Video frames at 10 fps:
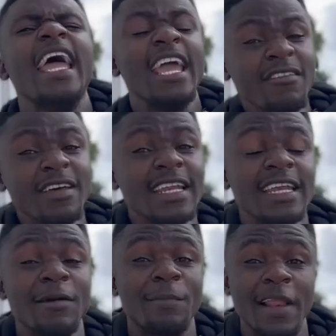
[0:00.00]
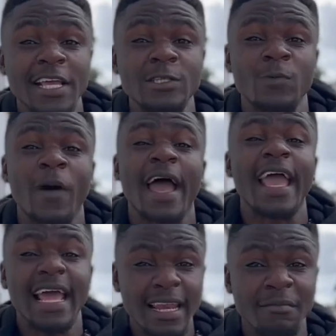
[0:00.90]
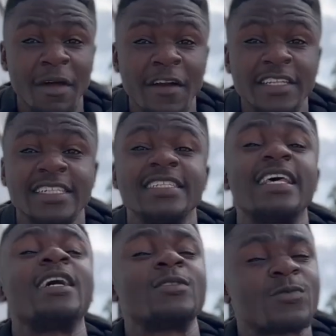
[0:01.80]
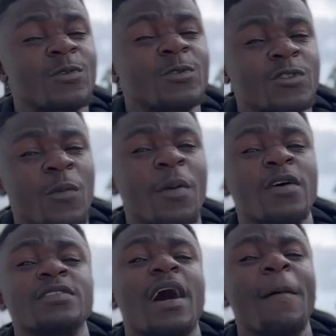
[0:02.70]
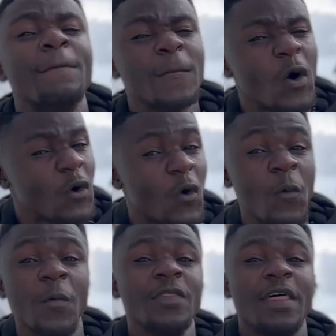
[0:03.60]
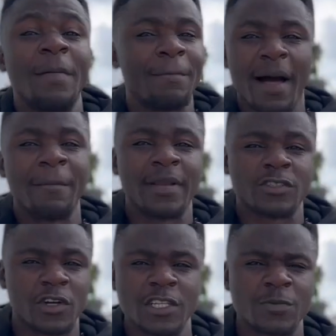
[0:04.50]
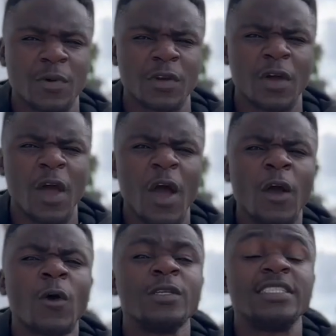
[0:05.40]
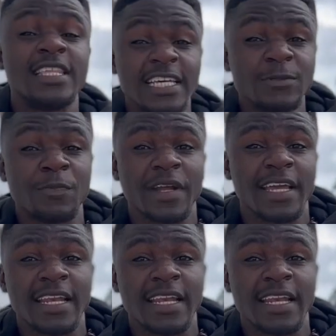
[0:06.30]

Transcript: even in a place where early marriages and school dropouts are more common than public transport. Because this bringing